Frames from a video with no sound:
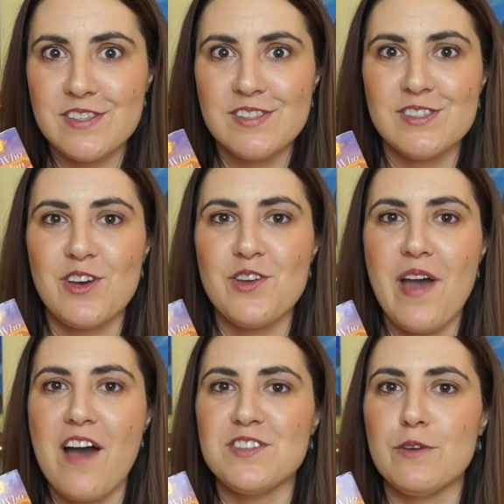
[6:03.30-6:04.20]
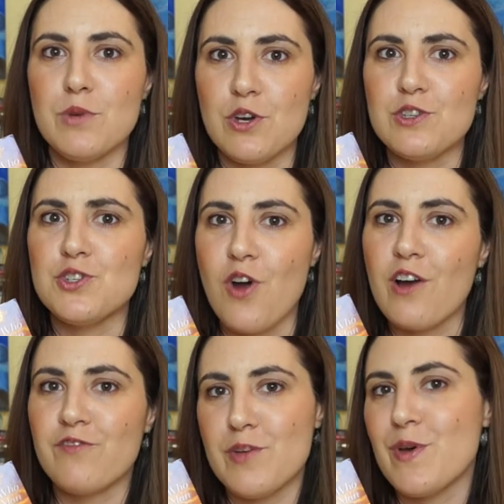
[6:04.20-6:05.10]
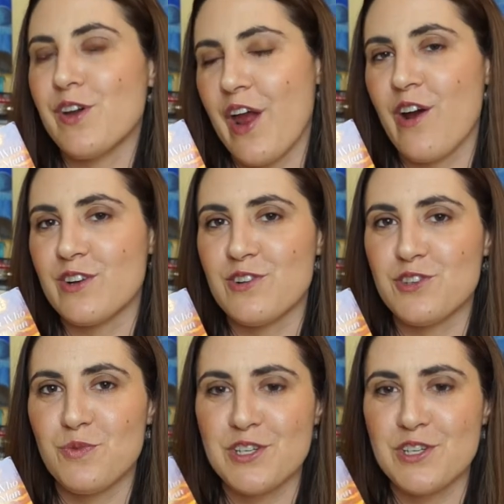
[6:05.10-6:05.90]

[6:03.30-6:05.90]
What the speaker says: So you have some good, strong female characters,